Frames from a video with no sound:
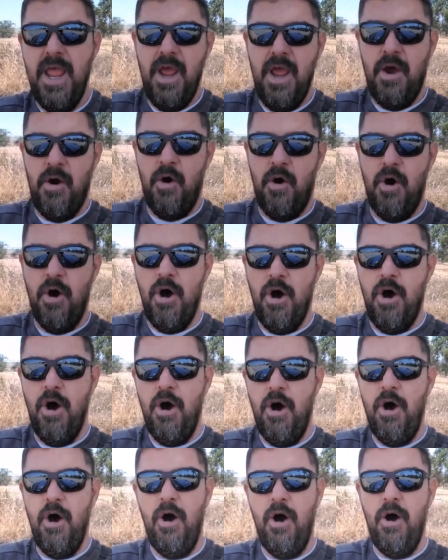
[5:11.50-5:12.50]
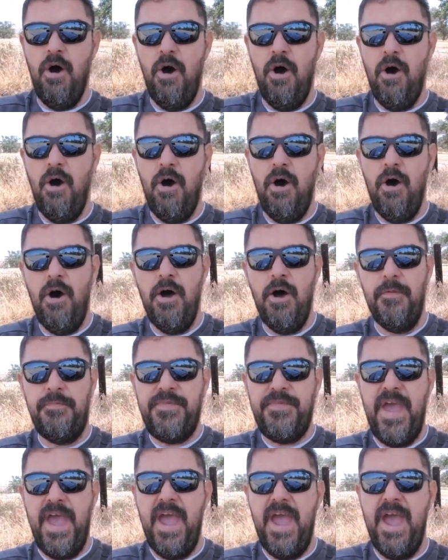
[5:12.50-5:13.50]
Oh,
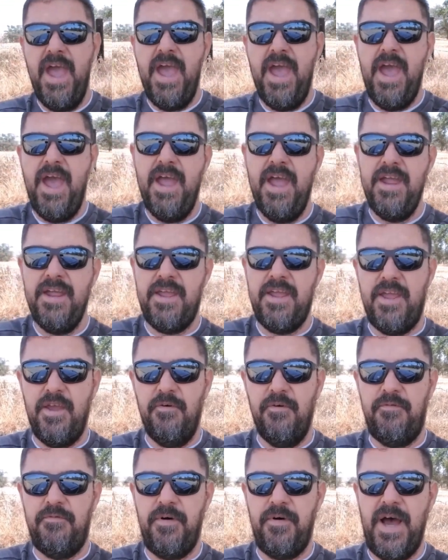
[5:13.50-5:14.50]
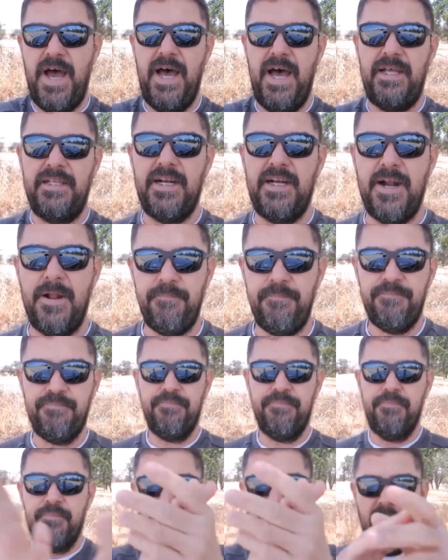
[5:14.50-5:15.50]
thank you, Father.
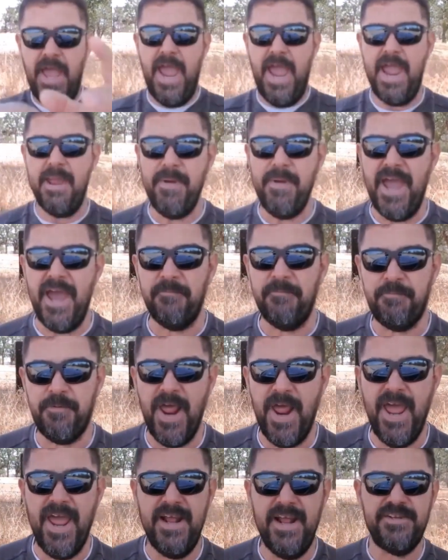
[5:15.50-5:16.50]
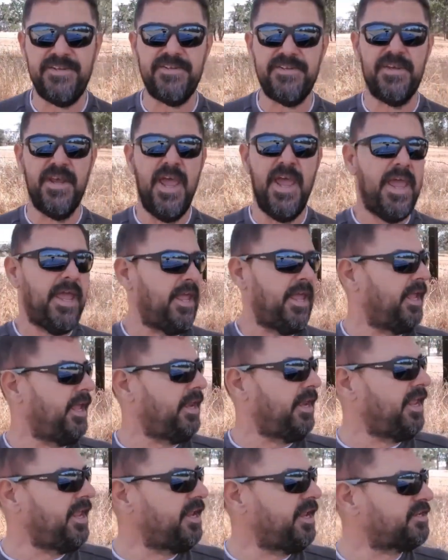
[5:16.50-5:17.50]
Amen, friends. It
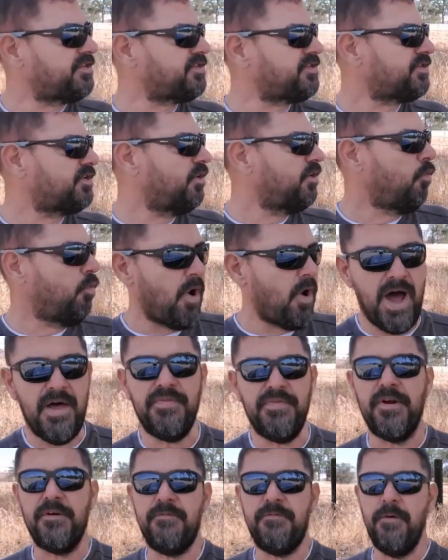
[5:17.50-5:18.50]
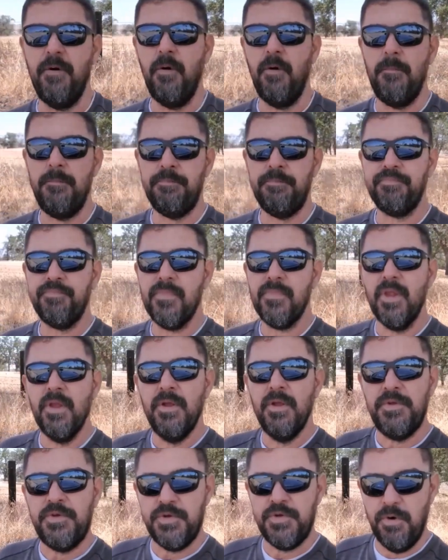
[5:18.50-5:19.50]
is wonderful
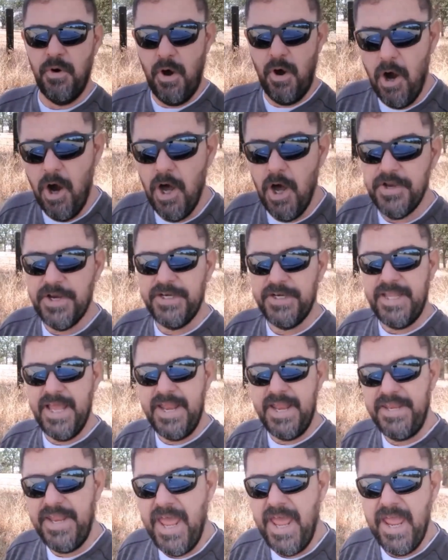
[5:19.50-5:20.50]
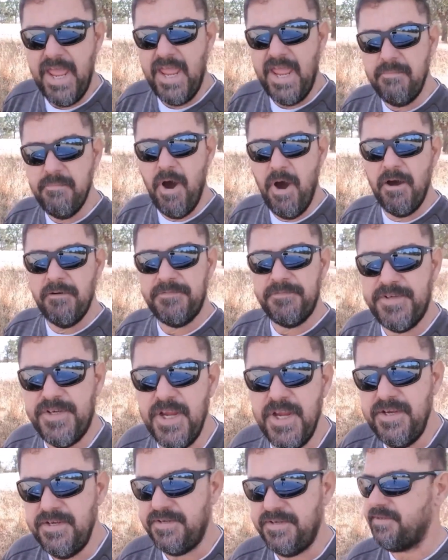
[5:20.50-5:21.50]
to honor the name of
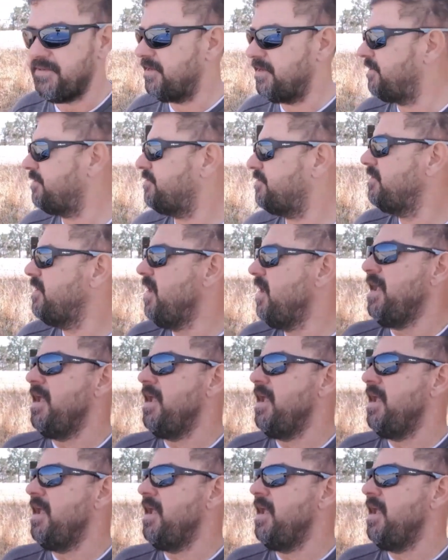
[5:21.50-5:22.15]
Jesus.